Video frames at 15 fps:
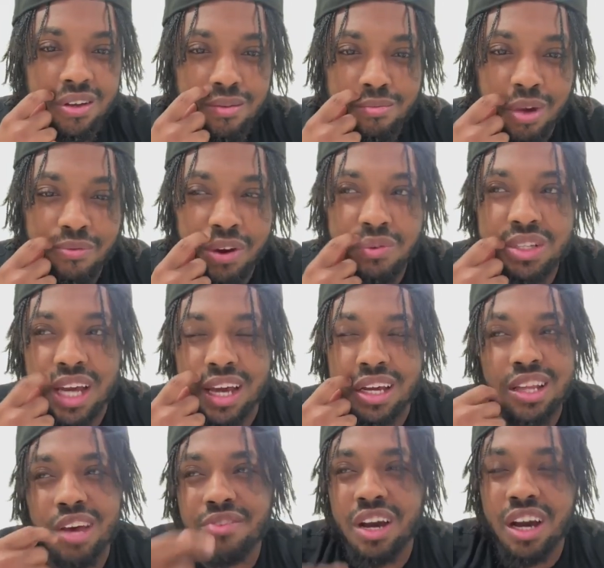My rent was like
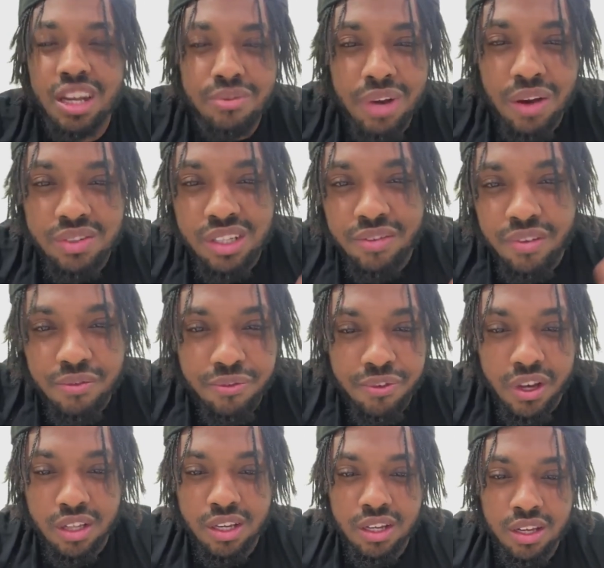eleven hundred when I was living in
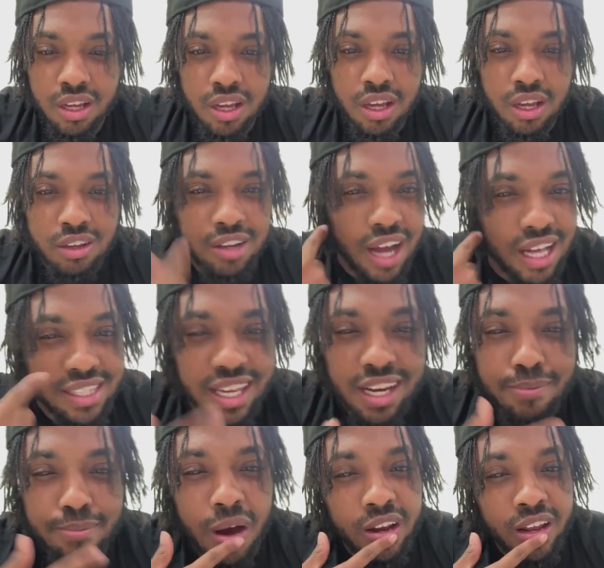Philly. You gotta think
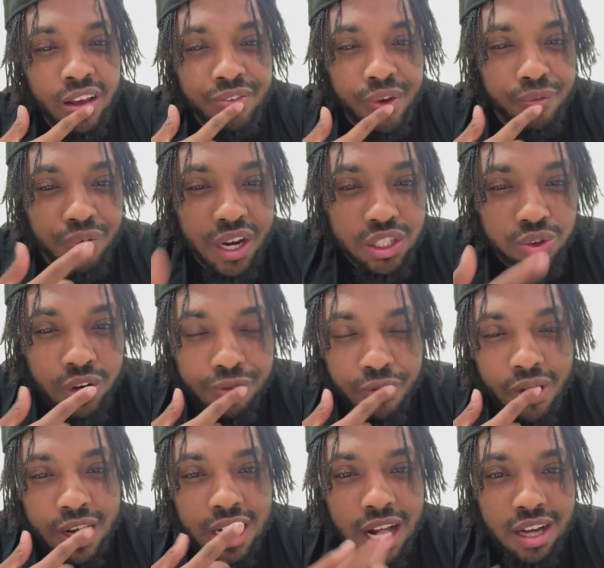about it. If your rent twenty four
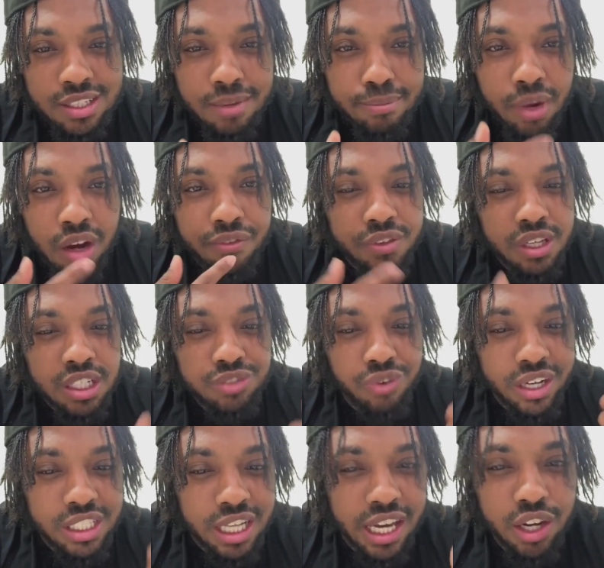hundred dollars a month, you're just
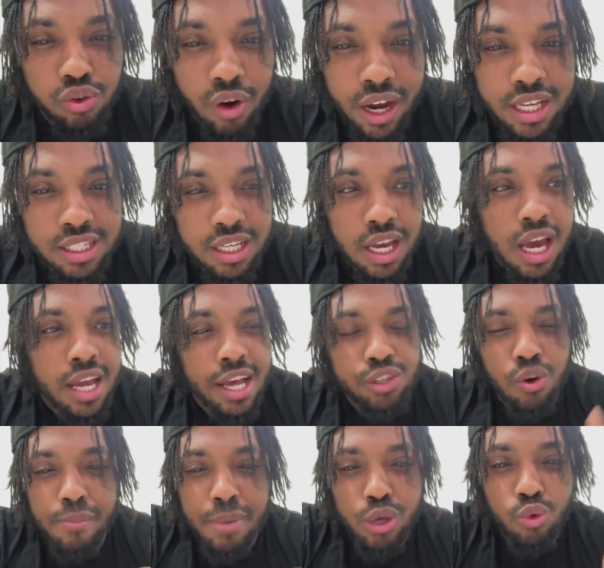rent something crazy. That's
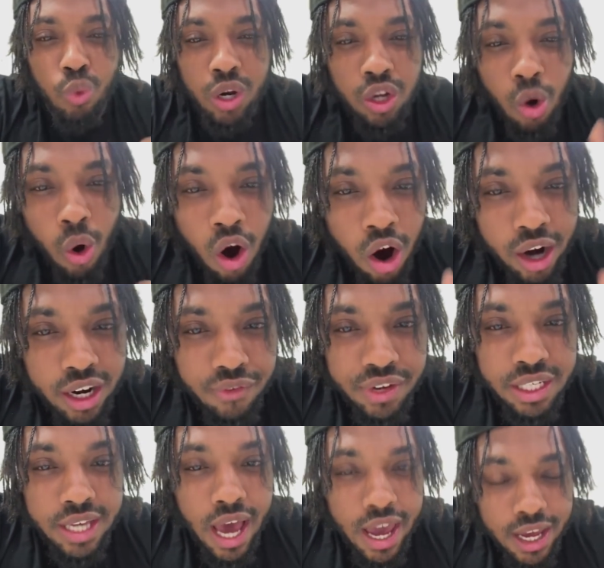gonna make you want to go hard every
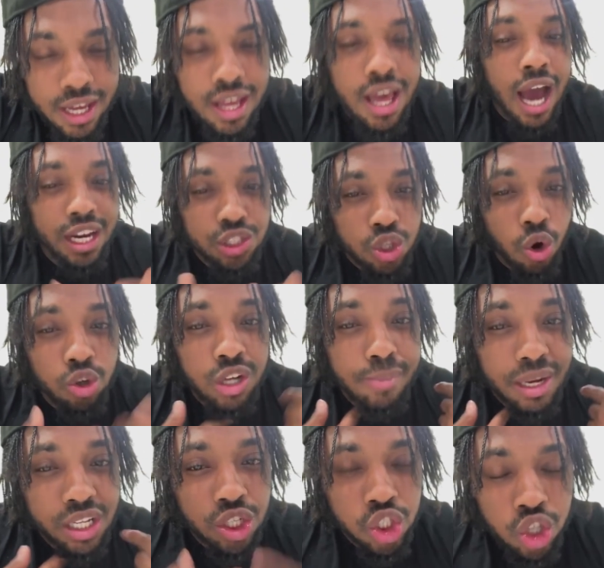day. I just told you
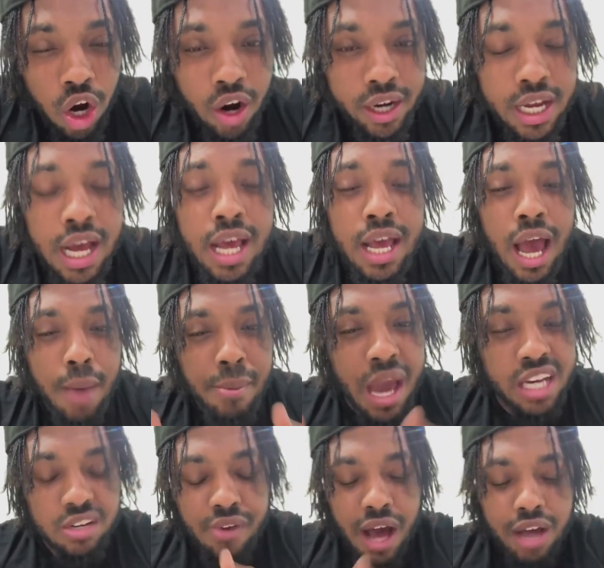about the shark.
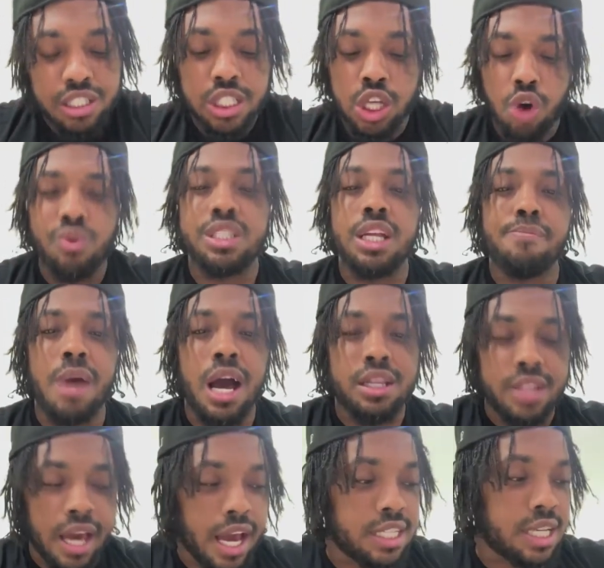Imagine if I still was in my
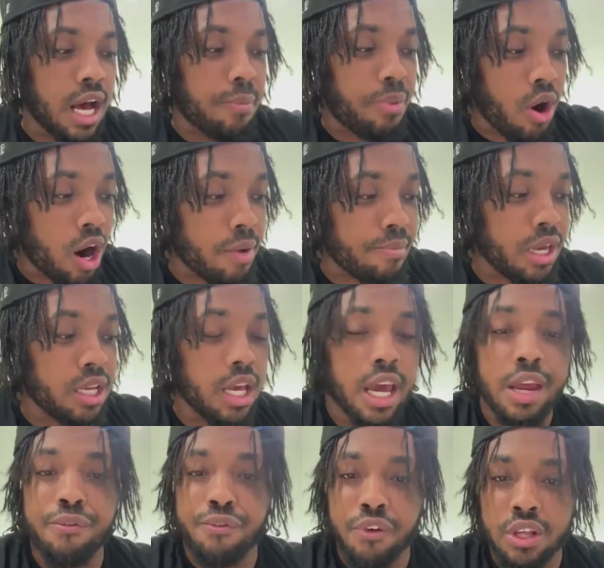last apartment
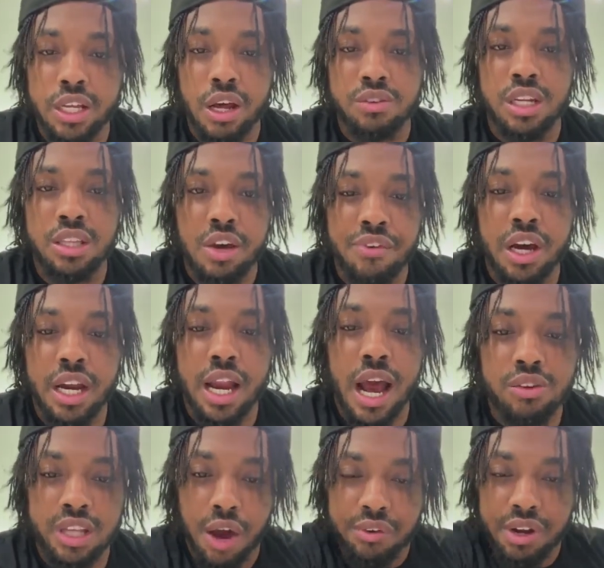in Philly that was eleven hundred
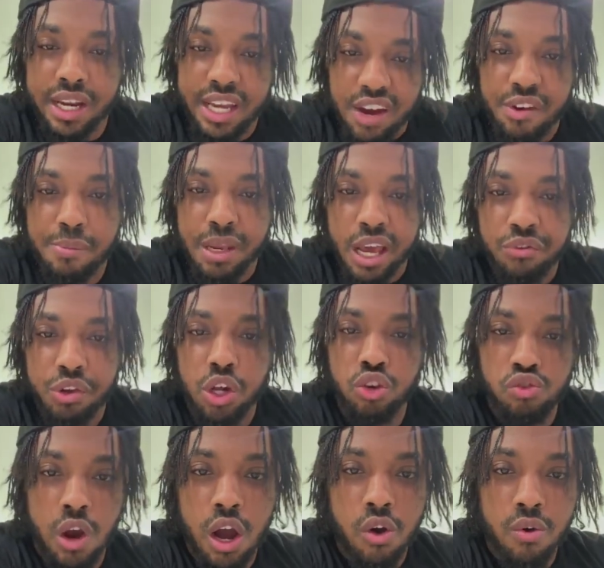dollars. I would have never been able to
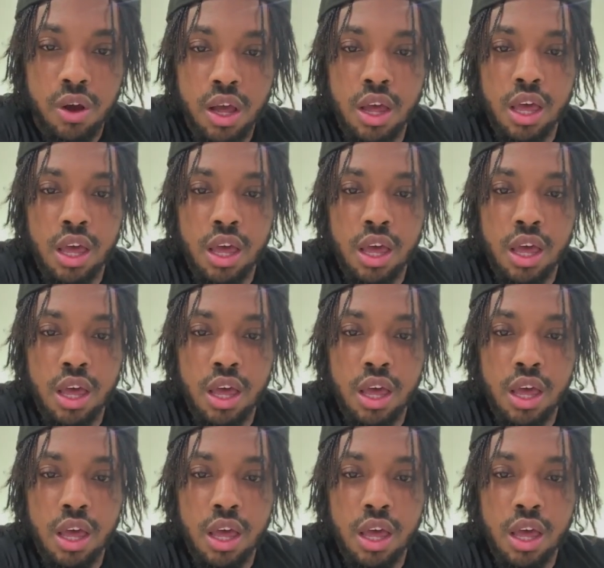grow.